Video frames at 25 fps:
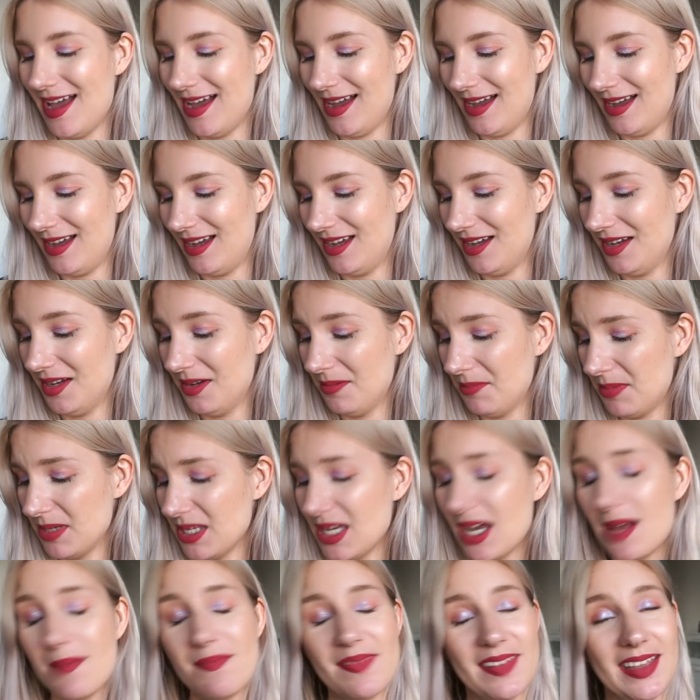But
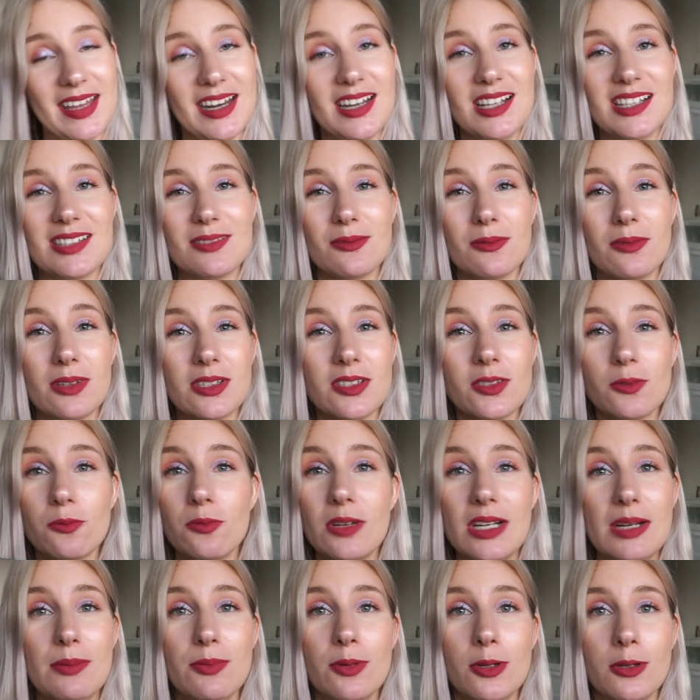yeah, was a
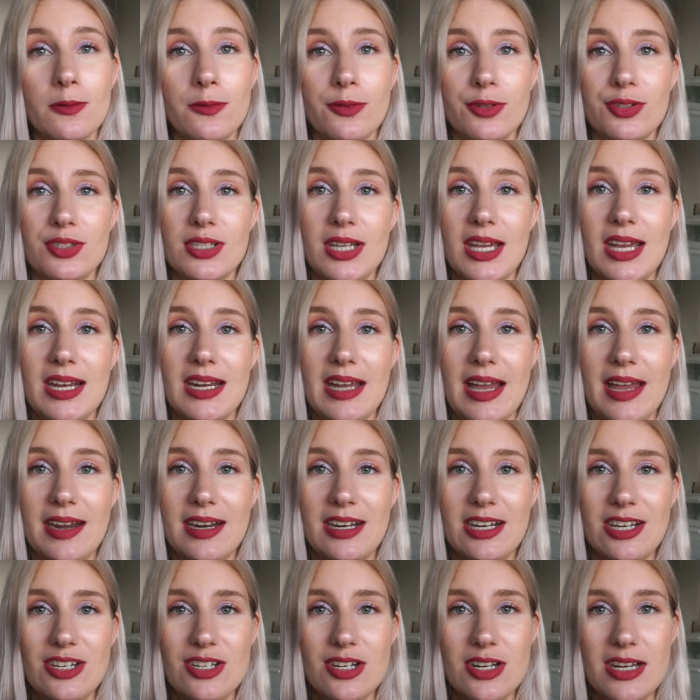really beautiful shade, and
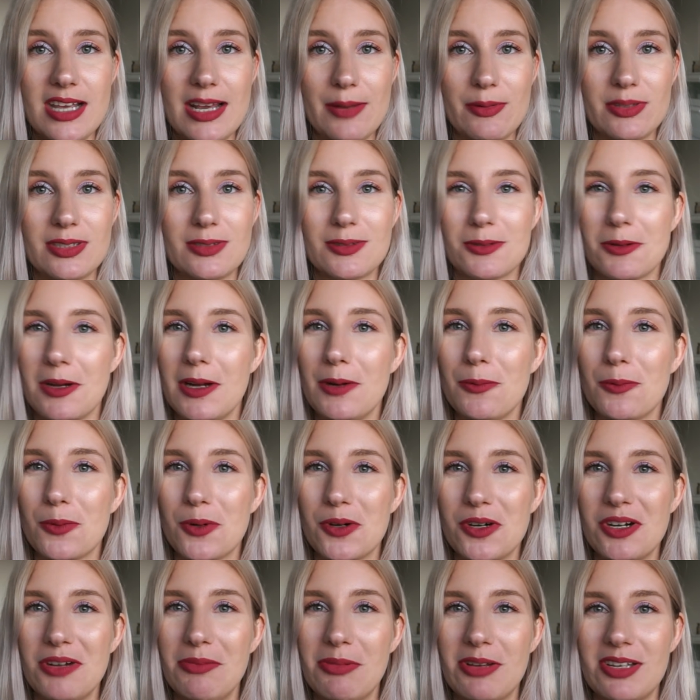initially I was quite
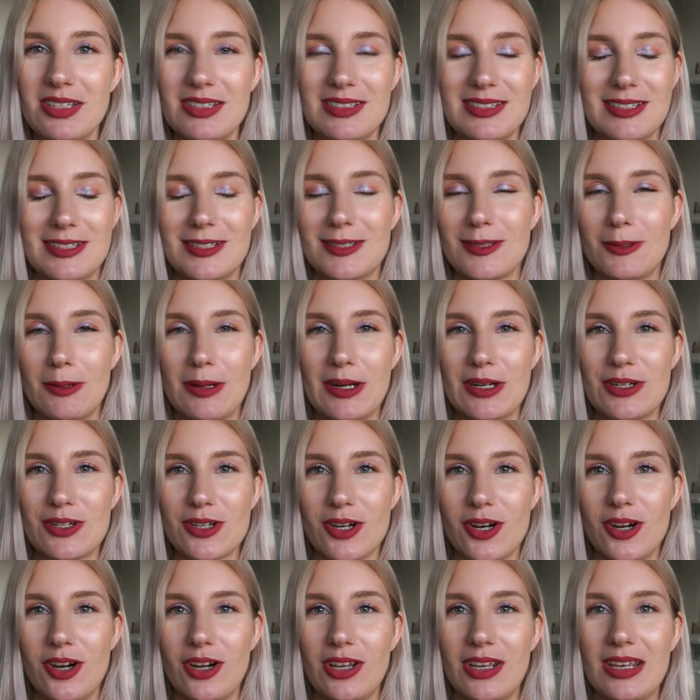worried because it's quite a
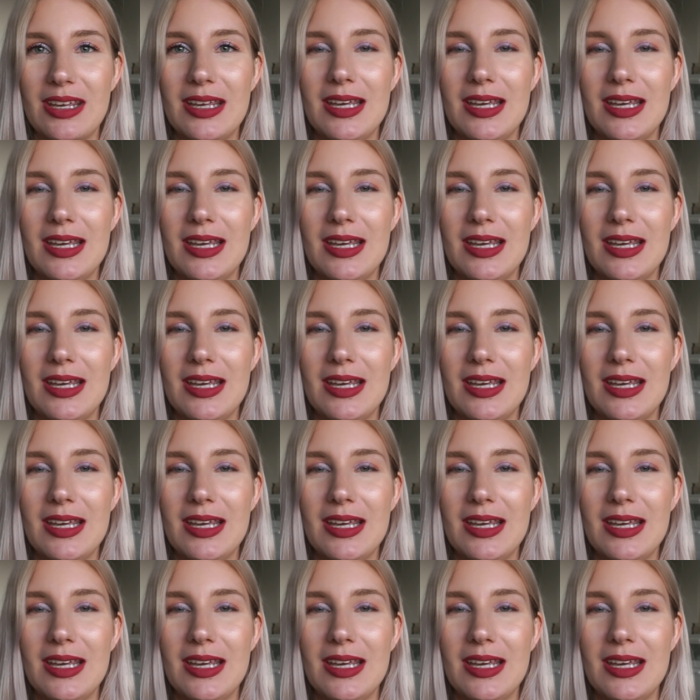dark